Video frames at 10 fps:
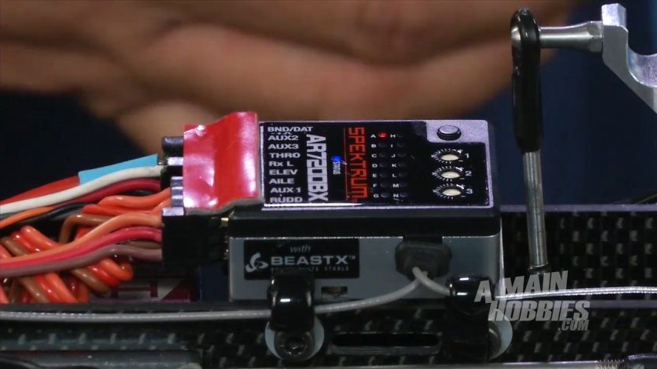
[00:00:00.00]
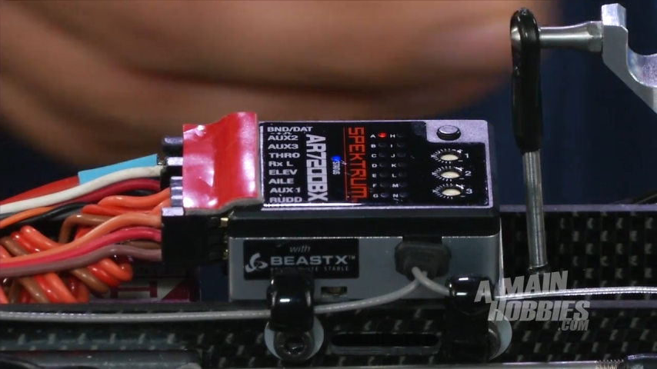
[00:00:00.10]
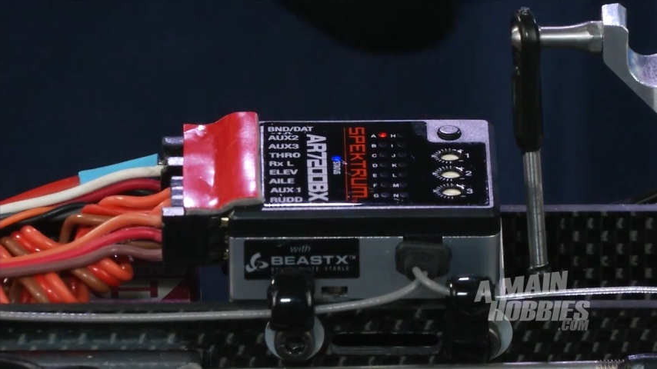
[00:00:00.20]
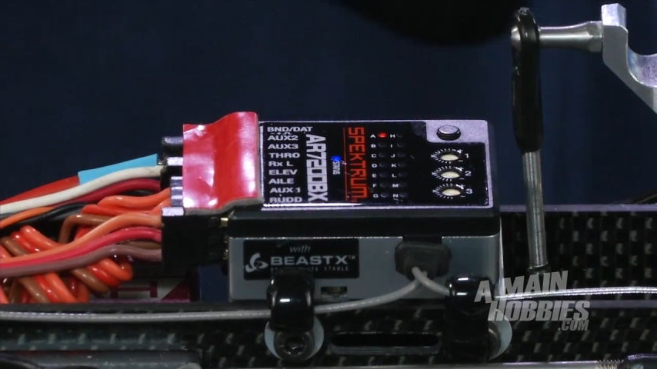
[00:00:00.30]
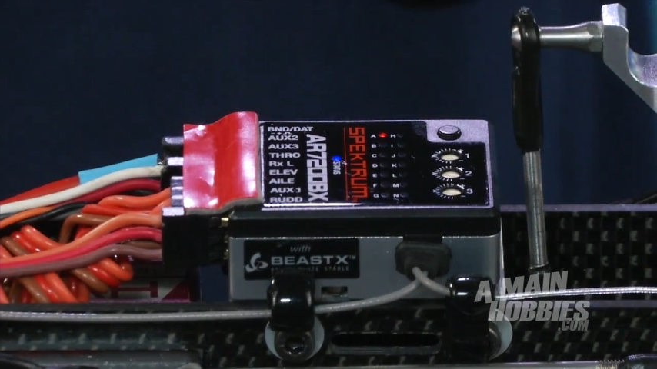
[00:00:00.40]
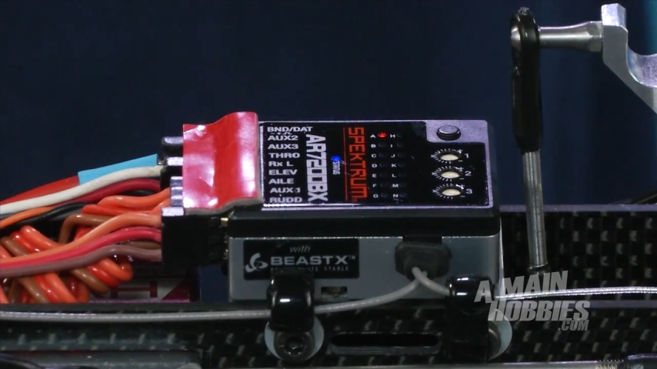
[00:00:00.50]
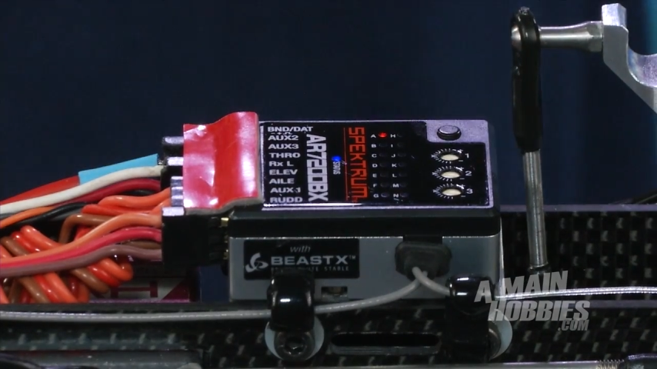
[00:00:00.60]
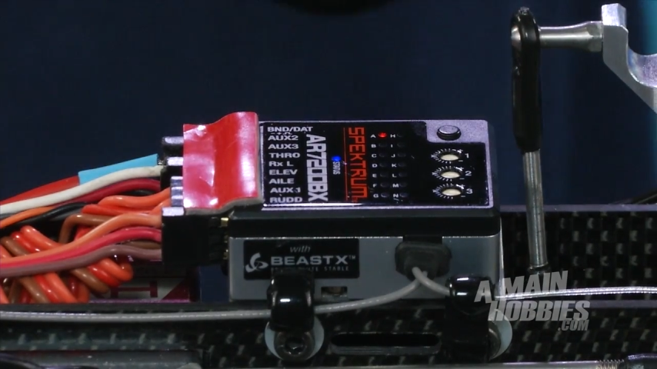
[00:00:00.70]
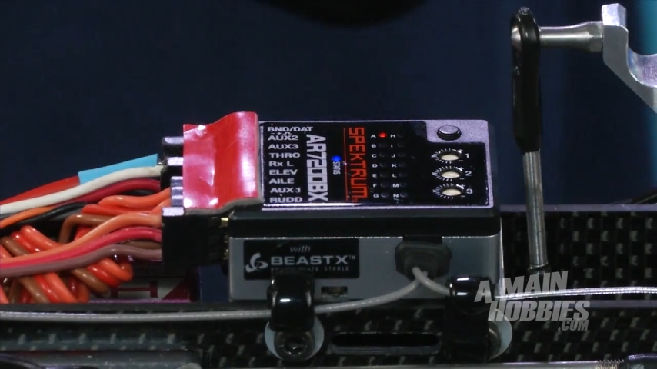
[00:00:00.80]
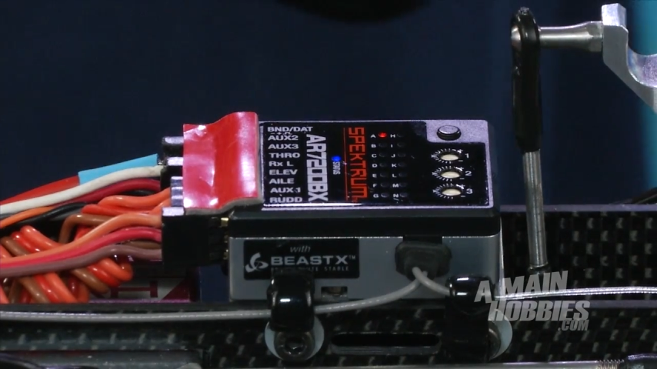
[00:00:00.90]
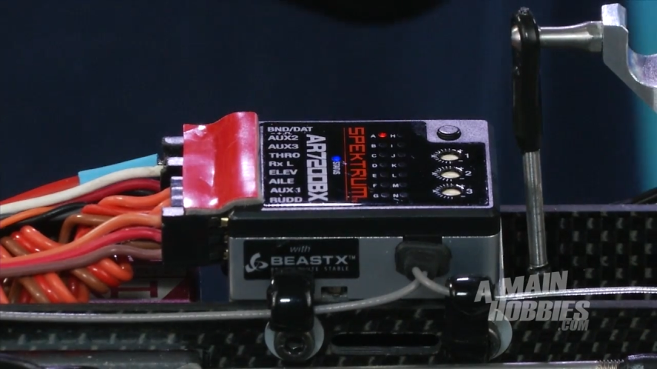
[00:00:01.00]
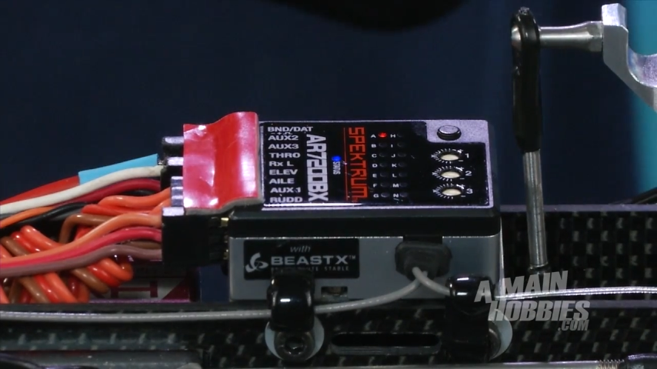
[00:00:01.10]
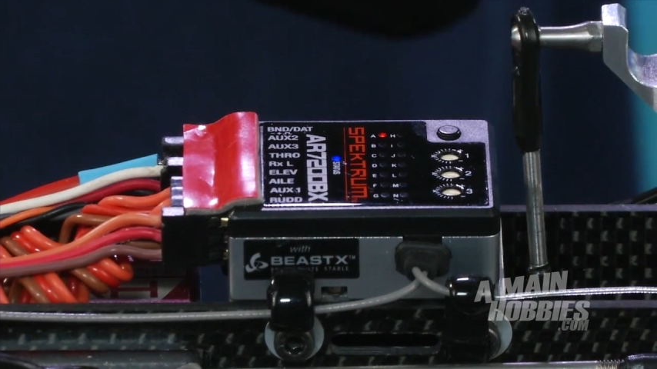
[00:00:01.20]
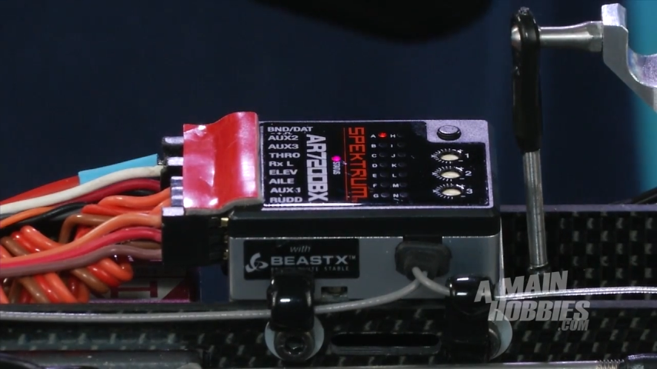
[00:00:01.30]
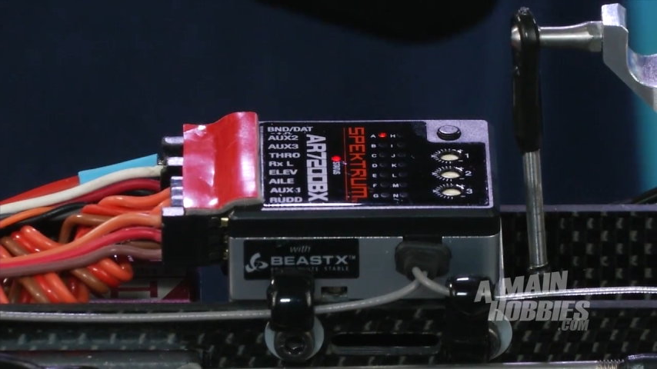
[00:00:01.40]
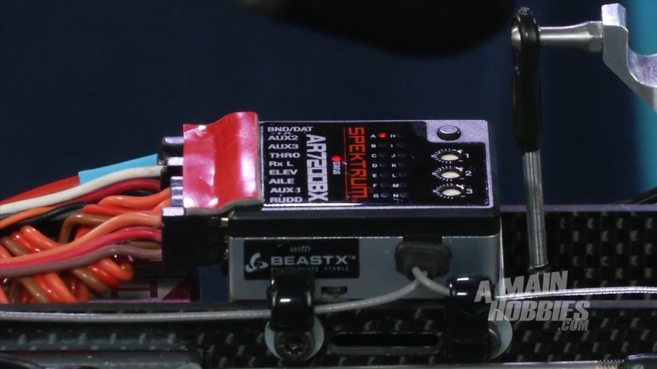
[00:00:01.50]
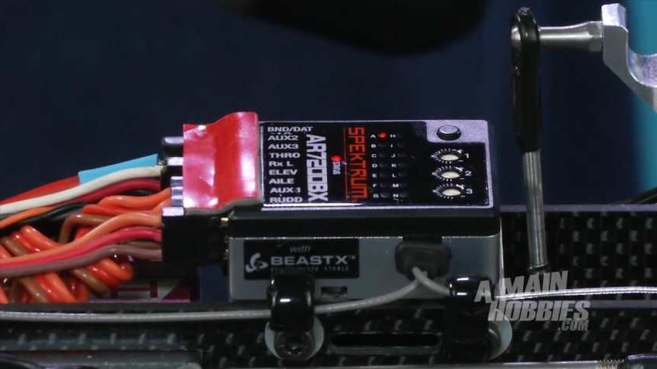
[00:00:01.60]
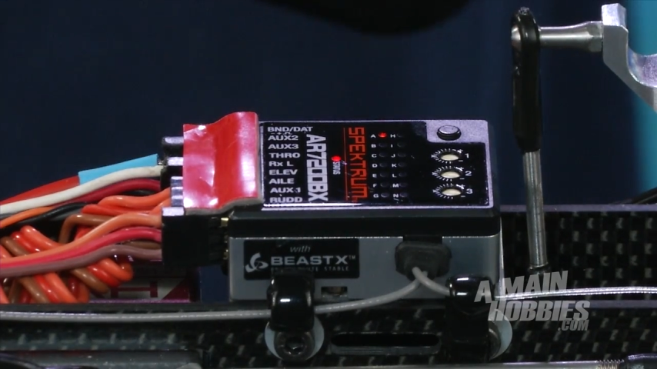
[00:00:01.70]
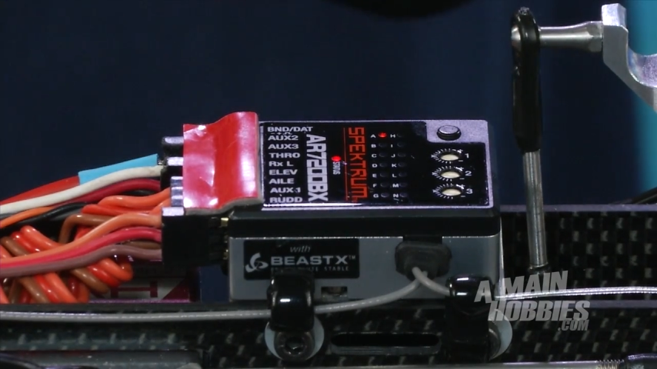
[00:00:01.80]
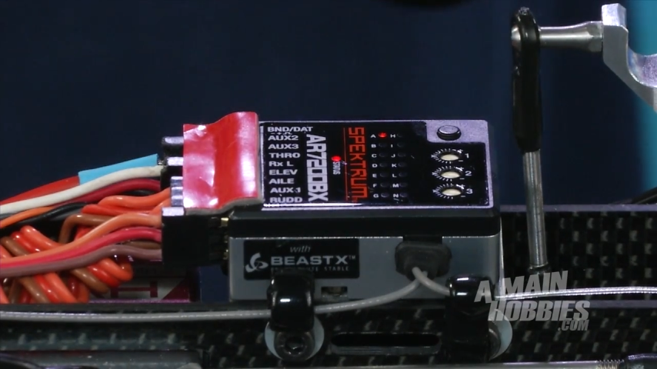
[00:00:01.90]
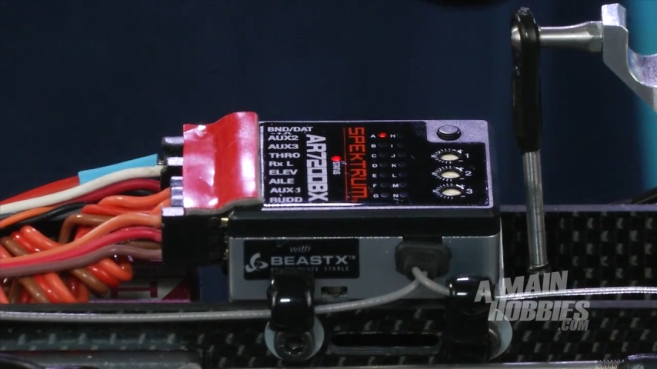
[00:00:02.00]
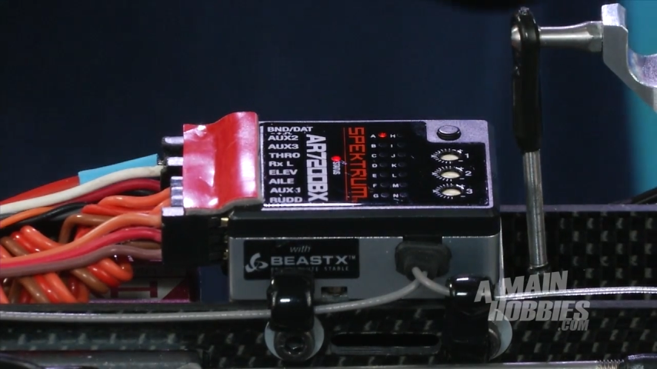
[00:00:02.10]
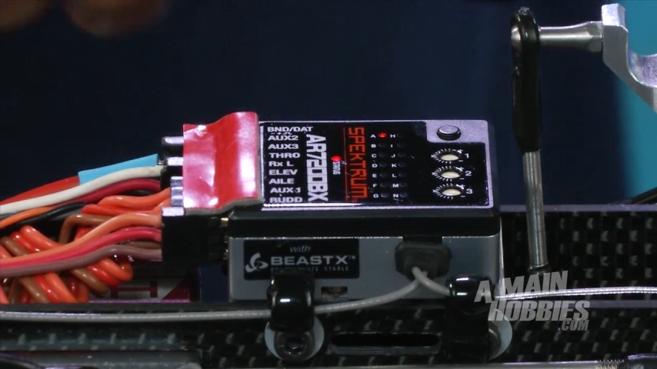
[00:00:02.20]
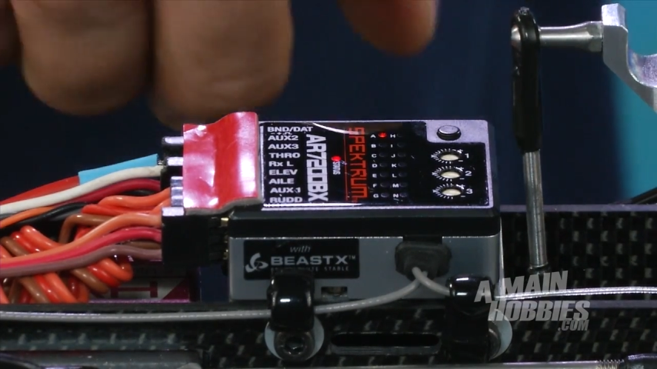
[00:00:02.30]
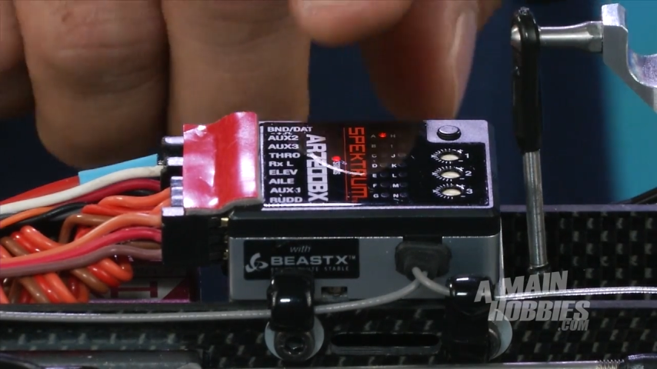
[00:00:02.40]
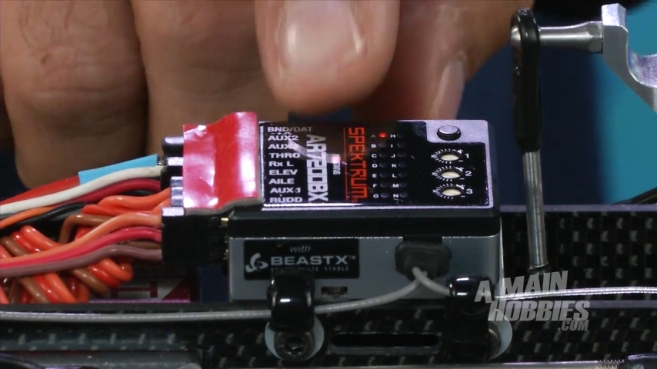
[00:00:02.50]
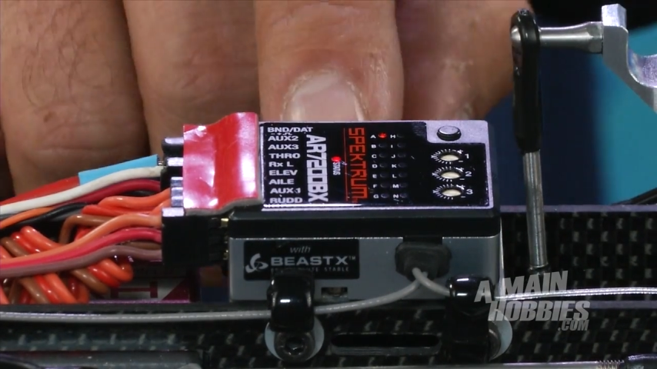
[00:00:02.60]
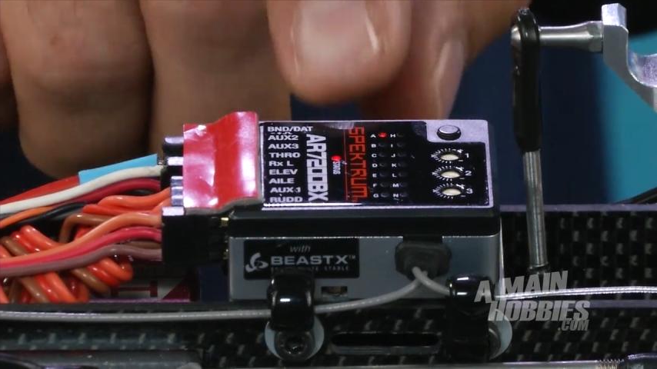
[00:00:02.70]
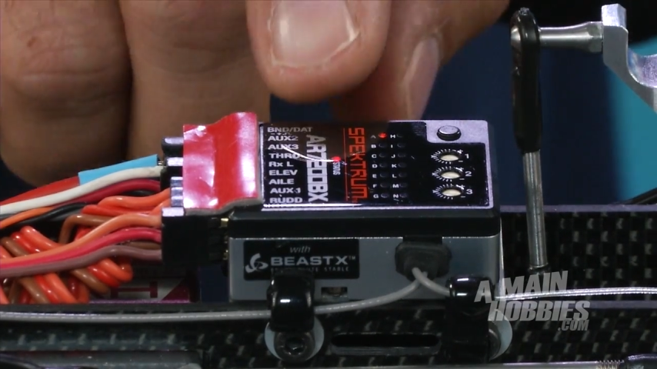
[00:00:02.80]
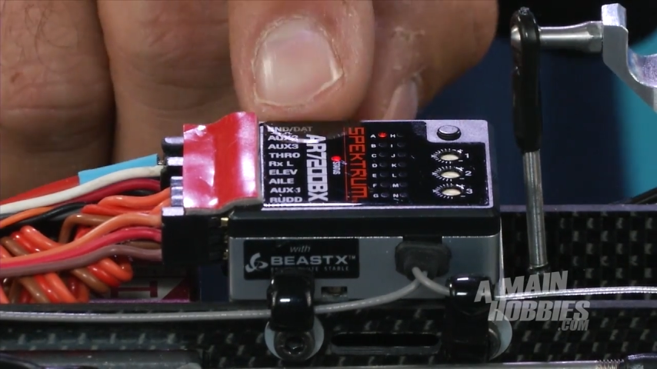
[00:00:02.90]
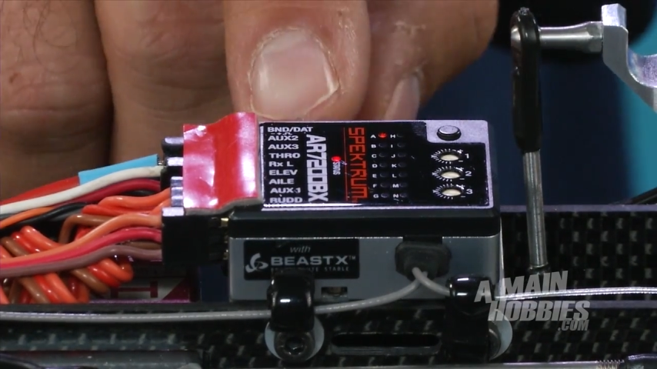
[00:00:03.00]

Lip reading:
[unreadable: no face in view]